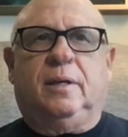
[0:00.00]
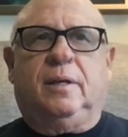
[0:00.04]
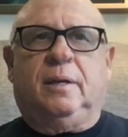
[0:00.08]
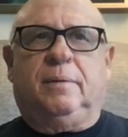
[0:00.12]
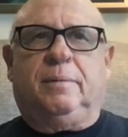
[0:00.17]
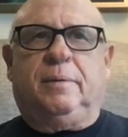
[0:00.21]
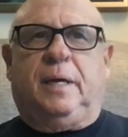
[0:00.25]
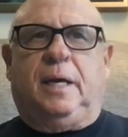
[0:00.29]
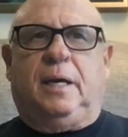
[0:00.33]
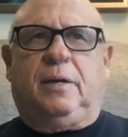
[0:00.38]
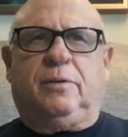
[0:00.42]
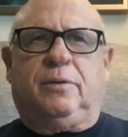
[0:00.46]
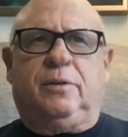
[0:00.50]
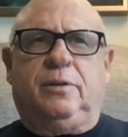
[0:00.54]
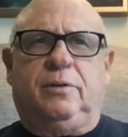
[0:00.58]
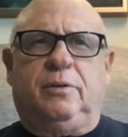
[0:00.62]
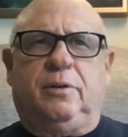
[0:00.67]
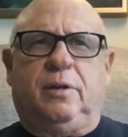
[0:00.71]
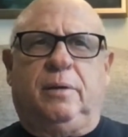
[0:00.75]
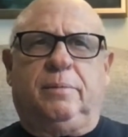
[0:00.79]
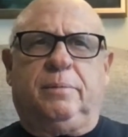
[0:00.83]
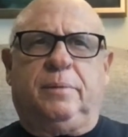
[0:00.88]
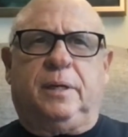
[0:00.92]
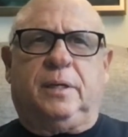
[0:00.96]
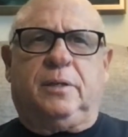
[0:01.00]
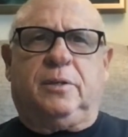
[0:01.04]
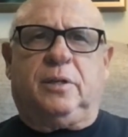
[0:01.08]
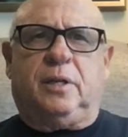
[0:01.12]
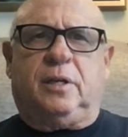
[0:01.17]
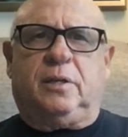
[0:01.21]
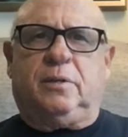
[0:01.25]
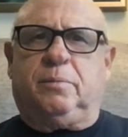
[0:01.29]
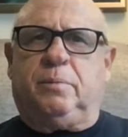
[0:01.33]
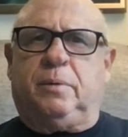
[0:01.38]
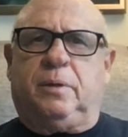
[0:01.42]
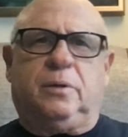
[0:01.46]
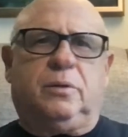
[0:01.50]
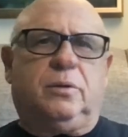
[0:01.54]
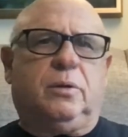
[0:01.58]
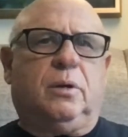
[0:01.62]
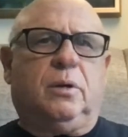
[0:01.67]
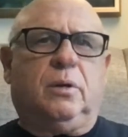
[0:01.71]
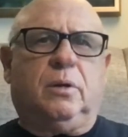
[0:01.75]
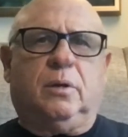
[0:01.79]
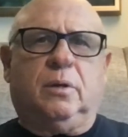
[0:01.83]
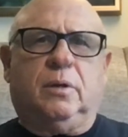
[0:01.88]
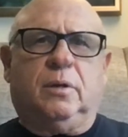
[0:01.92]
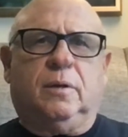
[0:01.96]
I mean, how can you not make judgments?
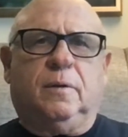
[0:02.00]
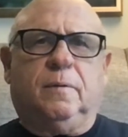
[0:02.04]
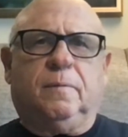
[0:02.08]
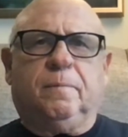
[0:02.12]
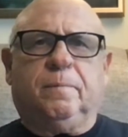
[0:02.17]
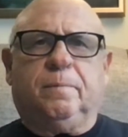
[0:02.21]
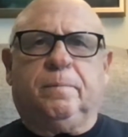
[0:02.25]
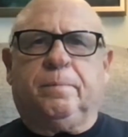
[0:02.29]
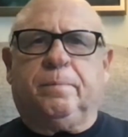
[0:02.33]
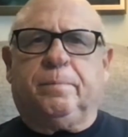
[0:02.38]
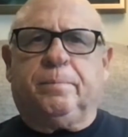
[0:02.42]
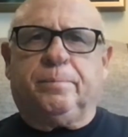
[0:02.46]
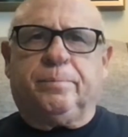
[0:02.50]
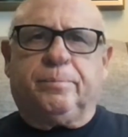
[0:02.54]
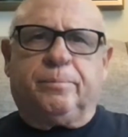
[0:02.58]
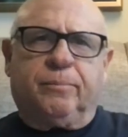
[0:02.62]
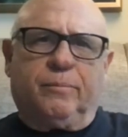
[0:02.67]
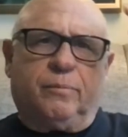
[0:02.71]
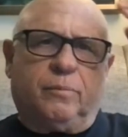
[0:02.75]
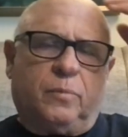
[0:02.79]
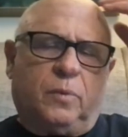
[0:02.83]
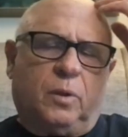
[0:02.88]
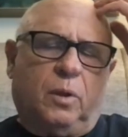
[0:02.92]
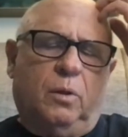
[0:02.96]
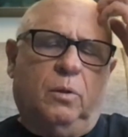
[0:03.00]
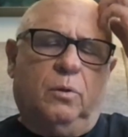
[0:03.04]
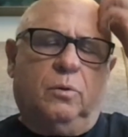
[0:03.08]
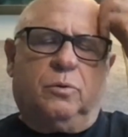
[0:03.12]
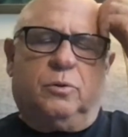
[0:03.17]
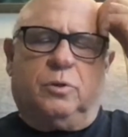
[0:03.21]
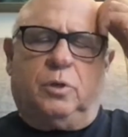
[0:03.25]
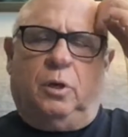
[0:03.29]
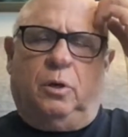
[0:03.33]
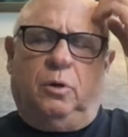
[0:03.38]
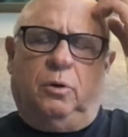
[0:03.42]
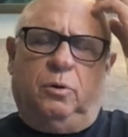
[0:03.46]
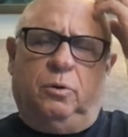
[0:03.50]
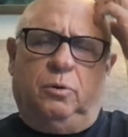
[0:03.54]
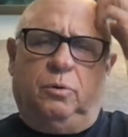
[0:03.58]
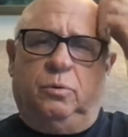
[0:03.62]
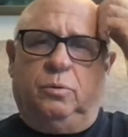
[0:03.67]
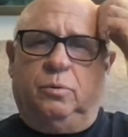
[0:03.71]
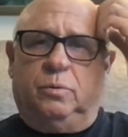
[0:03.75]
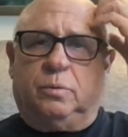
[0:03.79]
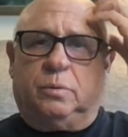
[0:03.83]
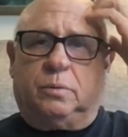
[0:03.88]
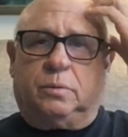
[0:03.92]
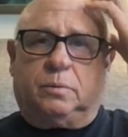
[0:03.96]

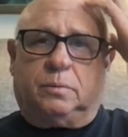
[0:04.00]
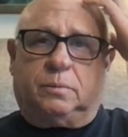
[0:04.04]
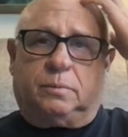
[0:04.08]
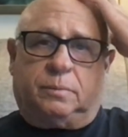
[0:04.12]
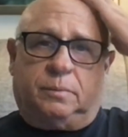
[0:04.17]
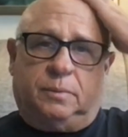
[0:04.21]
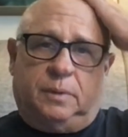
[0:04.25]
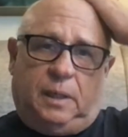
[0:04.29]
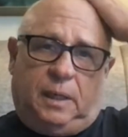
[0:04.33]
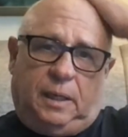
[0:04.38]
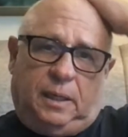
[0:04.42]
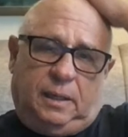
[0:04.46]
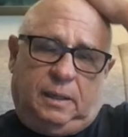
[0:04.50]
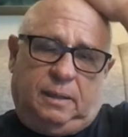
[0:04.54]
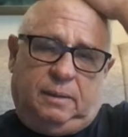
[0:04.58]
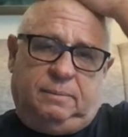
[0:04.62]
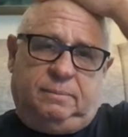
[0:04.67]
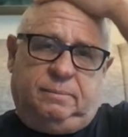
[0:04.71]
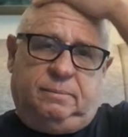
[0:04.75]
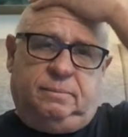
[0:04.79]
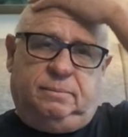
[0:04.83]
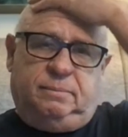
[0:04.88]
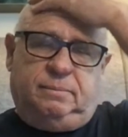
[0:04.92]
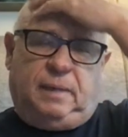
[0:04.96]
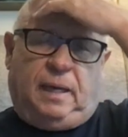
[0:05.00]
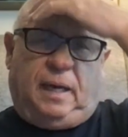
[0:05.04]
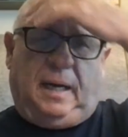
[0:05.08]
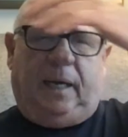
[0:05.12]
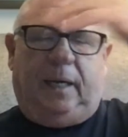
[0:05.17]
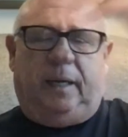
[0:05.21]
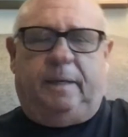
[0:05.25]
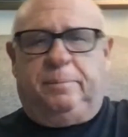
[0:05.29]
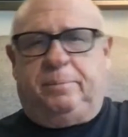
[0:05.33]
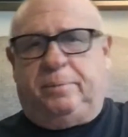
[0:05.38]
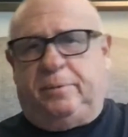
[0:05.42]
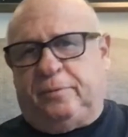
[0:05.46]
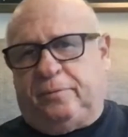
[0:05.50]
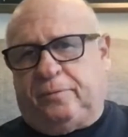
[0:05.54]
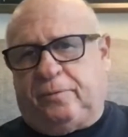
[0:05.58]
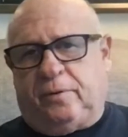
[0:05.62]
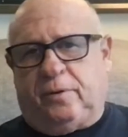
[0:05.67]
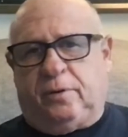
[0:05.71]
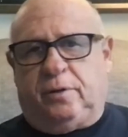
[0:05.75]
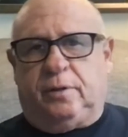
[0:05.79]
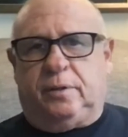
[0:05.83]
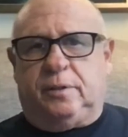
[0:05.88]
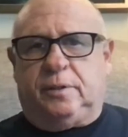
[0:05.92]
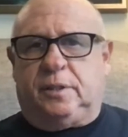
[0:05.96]
So I
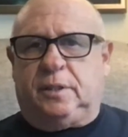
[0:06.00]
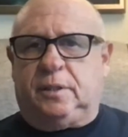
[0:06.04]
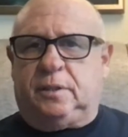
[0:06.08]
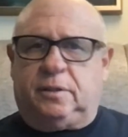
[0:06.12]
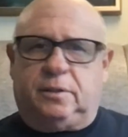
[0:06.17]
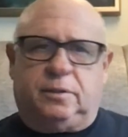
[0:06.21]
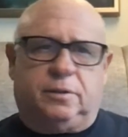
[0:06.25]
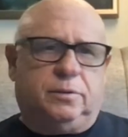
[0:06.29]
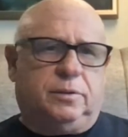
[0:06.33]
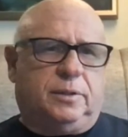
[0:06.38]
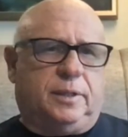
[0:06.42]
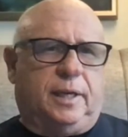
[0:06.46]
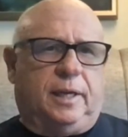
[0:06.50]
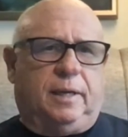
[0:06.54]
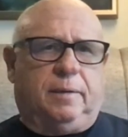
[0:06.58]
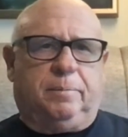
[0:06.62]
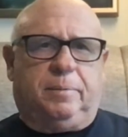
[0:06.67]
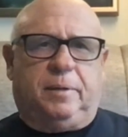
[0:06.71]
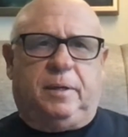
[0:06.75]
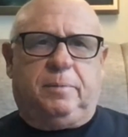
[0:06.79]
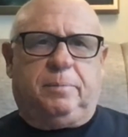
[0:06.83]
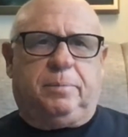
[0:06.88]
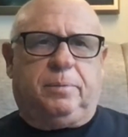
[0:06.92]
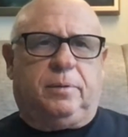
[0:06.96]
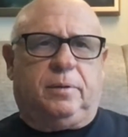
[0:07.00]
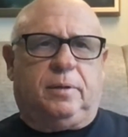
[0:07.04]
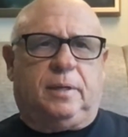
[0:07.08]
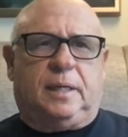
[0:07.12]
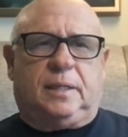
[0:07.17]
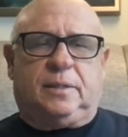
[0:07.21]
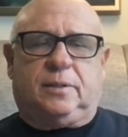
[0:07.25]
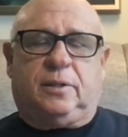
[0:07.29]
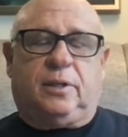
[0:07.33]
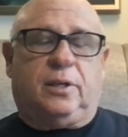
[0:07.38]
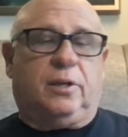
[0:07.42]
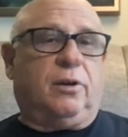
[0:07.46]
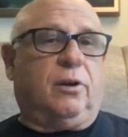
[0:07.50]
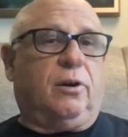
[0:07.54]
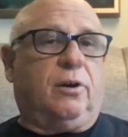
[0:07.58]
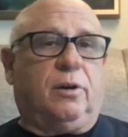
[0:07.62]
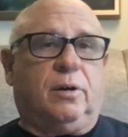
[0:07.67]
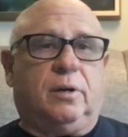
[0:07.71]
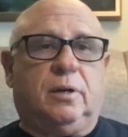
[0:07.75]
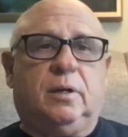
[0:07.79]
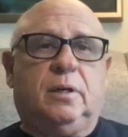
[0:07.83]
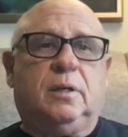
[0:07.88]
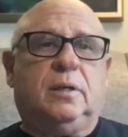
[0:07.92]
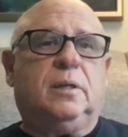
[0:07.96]
prefer just to take people as they
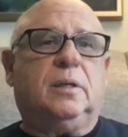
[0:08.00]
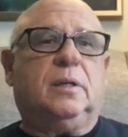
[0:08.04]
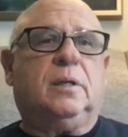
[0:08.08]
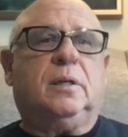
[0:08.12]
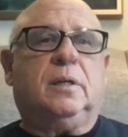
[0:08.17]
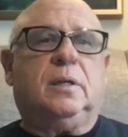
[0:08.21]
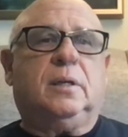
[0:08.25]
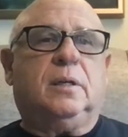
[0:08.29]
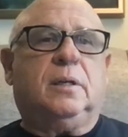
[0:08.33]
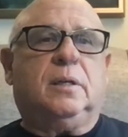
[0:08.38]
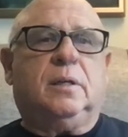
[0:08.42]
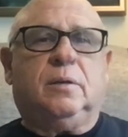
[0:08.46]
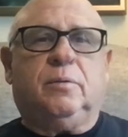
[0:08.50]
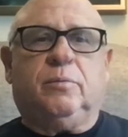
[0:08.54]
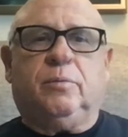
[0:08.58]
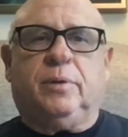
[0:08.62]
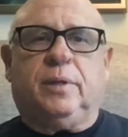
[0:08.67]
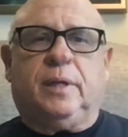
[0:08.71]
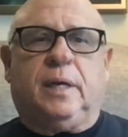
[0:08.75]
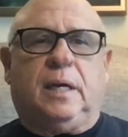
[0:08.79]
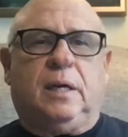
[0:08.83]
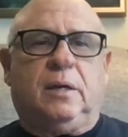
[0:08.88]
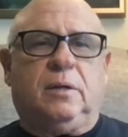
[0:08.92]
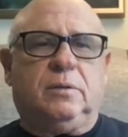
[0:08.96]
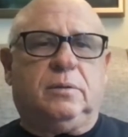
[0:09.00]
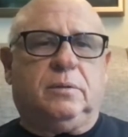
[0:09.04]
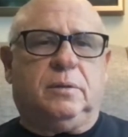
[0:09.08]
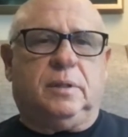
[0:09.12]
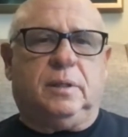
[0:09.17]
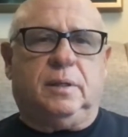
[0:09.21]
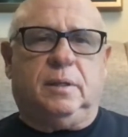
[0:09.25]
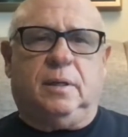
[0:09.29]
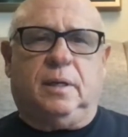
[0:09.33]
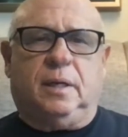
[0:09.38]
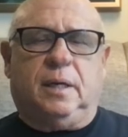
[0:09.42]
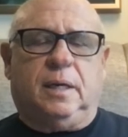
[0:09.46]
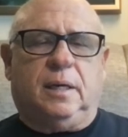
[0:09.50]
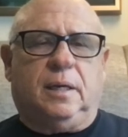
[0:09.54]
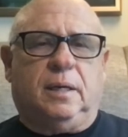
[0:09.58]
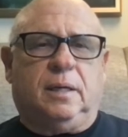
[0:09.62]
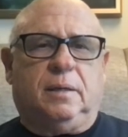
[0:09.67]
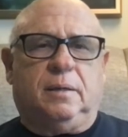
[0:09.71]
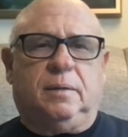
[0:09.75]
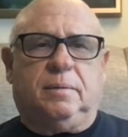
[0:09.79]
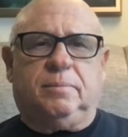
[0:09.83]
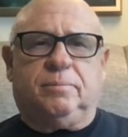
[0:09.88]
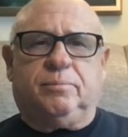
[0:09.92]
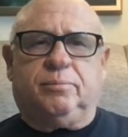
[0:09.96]
are without
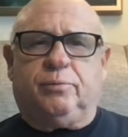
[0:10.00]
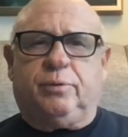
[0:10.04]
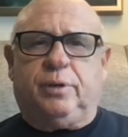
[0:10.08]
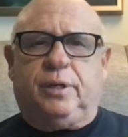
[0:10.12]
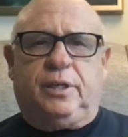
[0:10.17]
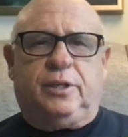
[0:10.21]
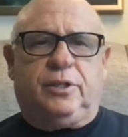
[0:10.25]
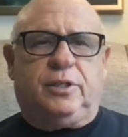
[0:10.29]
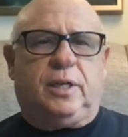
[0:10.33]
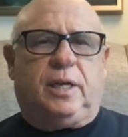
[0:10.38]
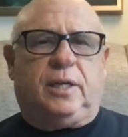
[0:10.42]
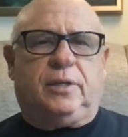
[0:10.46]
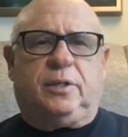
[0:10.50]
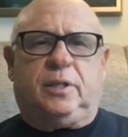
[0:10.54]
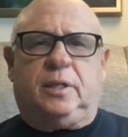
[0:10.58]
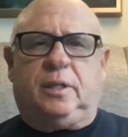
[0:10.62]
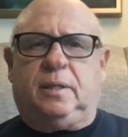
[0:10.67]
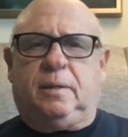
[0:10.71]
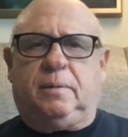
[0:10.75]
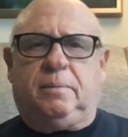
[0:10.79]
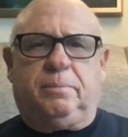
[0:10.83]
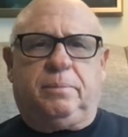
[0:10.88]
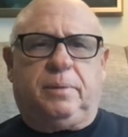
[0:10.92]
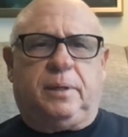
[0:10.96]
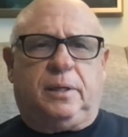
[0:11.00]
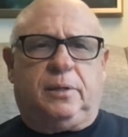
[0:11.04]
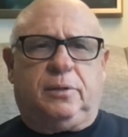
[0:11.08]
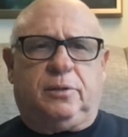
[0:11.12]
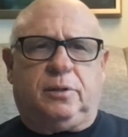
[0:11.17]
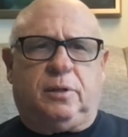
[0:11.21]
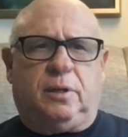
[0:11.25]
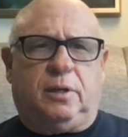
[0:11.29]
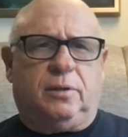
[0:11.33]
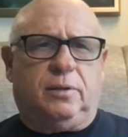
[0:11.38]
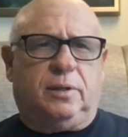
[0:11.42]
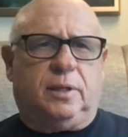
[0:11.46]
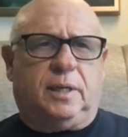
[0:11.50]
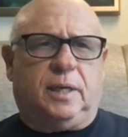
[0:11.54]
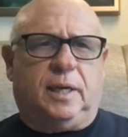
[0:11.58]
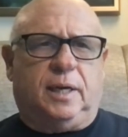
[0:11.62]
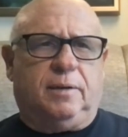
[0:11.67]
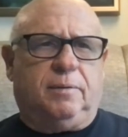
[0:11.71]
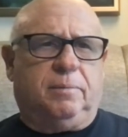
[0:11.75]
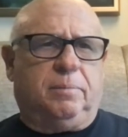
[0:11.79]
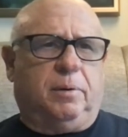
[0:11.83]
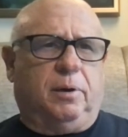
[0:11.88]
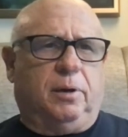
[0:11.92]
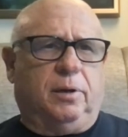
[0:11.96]
prejudging them based on the kind
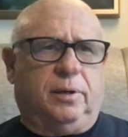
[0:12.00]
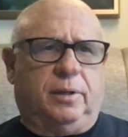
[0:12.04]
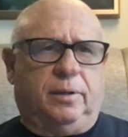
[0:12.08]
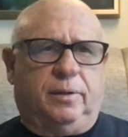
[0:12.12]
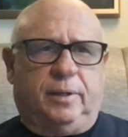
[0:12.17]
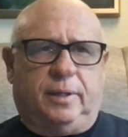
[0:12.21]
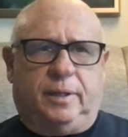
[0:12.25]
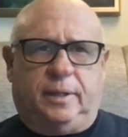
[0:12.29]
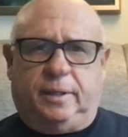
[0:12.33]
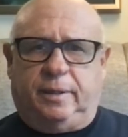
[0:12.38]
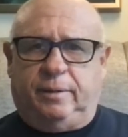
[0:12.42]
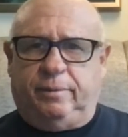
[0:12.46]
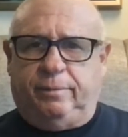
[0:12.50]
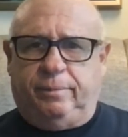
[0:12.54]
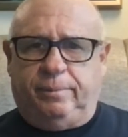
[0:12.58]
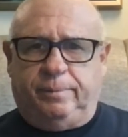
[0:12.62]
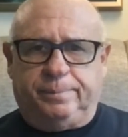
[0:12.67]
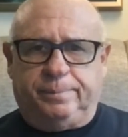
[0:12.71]
of body they have.